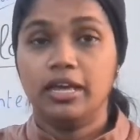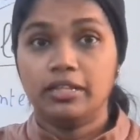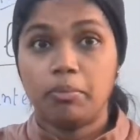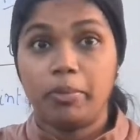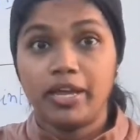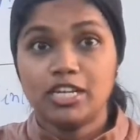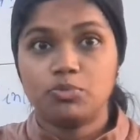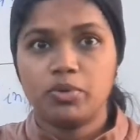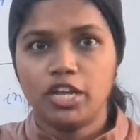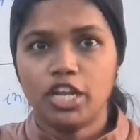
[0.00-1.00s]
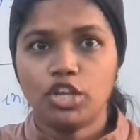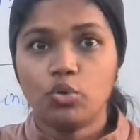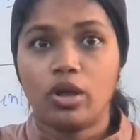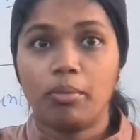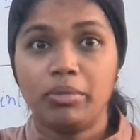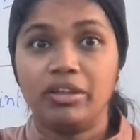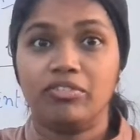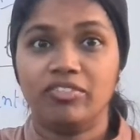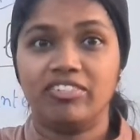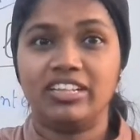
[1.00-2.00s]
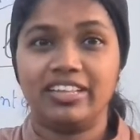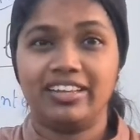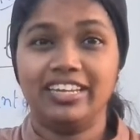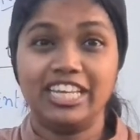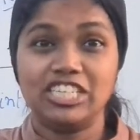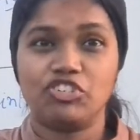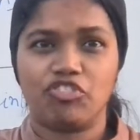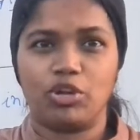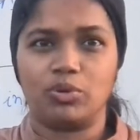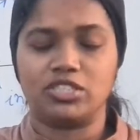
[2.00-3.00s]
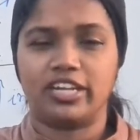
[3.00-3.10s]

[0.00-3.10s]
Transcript: the pain is beginning to come with increased frequency.